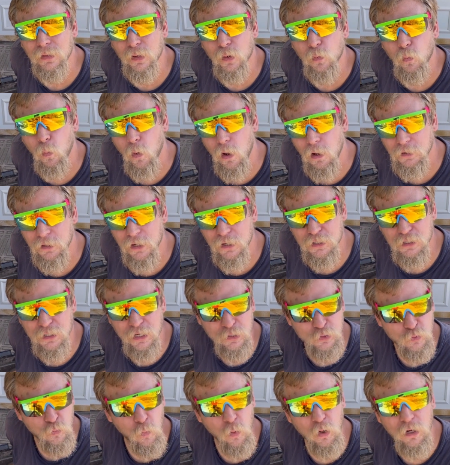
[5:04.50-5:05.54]
walnut
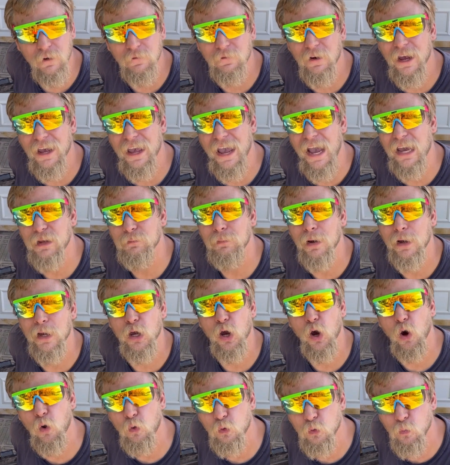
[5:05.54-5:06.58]
shells, what if I add my
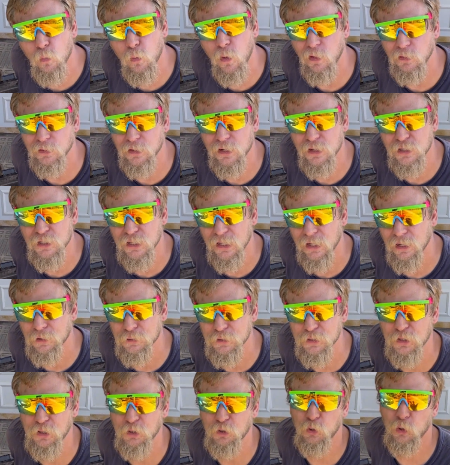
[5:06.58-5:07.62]
own walnut shells
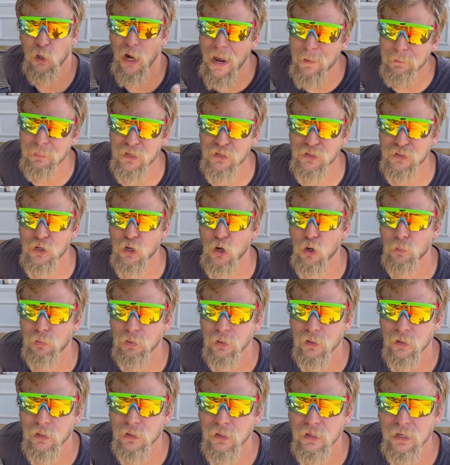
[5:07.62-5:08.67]
to the crappy soap?
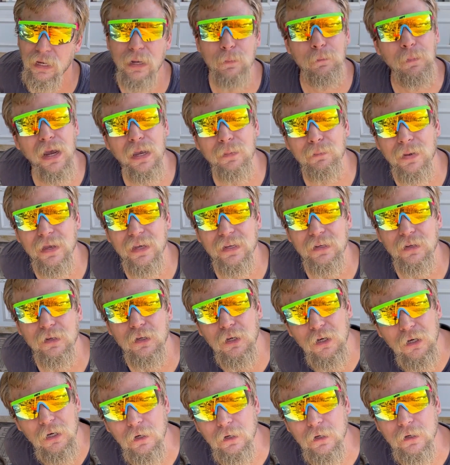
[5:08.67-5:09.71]
It might make it
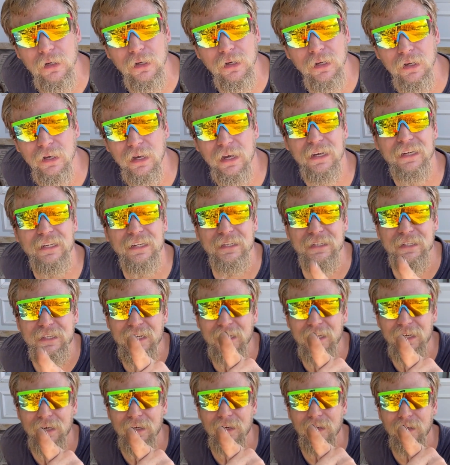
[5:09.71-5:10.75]
good, and it
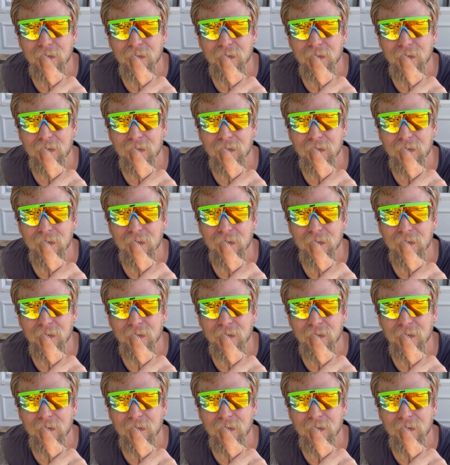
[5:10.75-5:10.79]
did.